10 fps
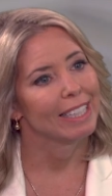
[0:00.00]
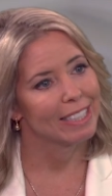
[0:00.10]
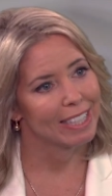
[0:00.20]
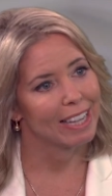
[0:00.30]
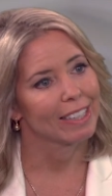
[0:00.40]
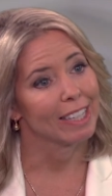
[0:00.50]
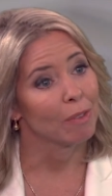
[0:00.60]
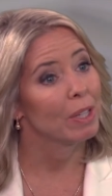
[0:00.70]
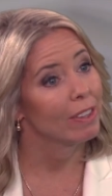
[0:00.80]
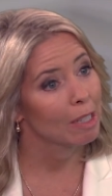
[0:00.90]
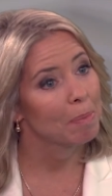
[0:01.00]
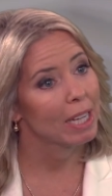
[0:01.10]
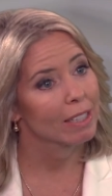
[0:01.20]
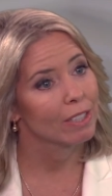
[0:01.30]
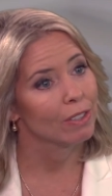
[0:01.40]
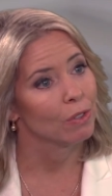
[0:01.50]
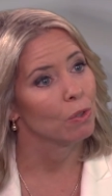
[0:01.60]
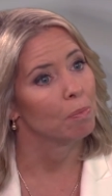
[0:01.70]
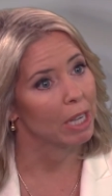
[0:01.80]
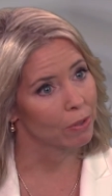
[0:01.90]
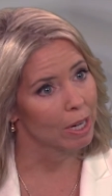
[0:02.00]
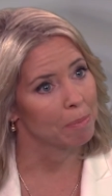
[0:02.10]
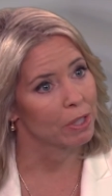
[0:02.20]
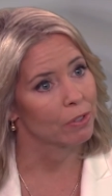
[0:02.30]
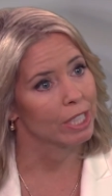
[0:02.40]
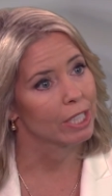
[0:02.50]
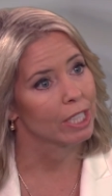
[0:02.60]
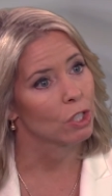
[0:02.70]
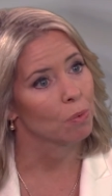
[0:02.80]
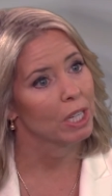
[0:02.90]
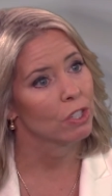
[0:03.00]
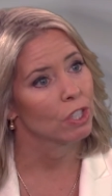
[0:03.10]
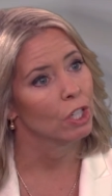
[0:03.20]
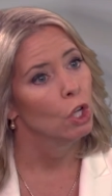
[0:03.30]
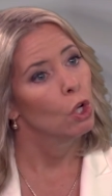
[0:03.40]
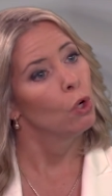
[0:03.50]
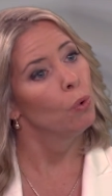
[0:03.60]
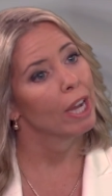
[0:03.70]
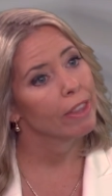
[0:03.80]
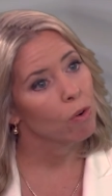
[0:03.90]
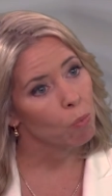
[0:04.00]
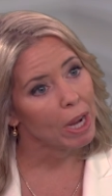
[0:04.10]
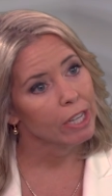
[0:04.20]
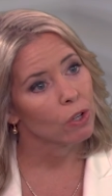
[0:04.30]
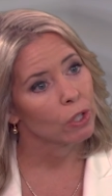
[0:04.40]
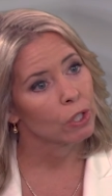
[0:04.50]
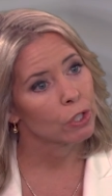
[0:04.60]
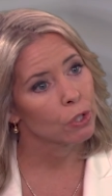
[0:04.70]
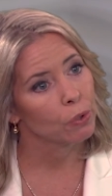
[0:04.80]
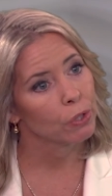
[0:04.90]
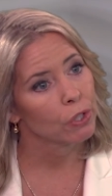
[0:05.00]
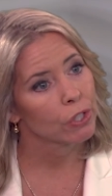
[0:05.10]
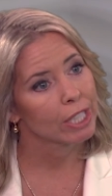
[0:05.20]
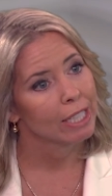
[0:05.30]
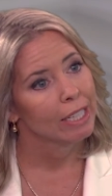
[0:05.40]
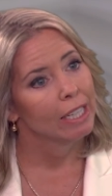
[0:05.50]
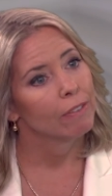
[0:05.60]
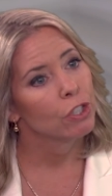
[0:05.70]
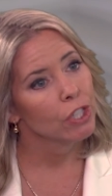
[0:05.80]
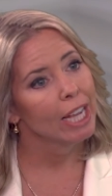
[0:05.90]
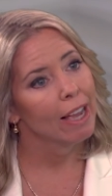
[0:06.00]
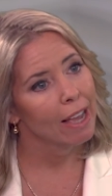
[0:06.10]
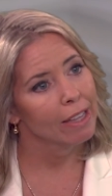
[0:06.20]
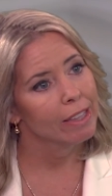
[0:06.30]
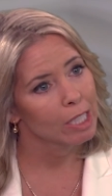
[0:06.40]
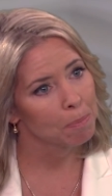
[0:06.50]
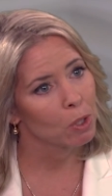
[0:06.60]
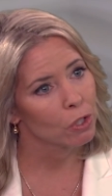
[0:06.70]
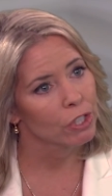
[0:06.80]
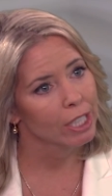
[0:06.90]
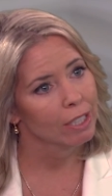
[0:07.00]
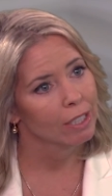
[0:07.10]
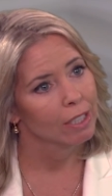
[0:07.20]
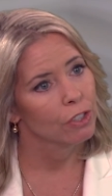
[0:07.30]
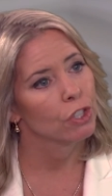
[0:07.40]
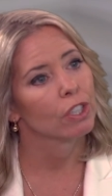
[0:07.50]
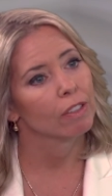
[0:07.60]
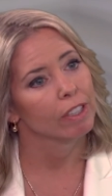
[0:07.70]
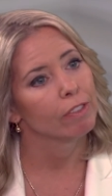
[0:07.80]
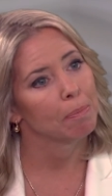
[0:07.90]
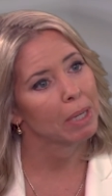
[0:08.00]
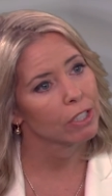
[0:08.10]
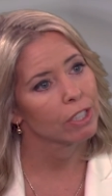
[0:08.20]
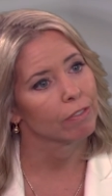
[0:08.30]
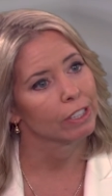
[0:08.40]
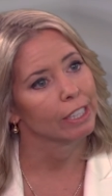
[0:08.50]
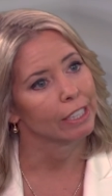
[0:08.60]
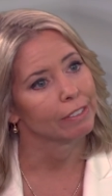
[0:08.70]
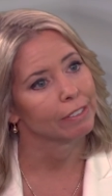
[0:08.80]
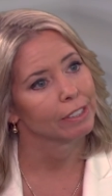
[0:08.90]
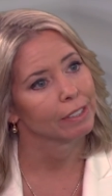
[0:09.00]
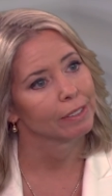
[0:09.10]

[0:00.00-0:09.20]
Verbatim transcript: Exactly. And we think back to my grandmother in this situation who had that weight on her shoulders. If she had this person, she could have lived a much different life.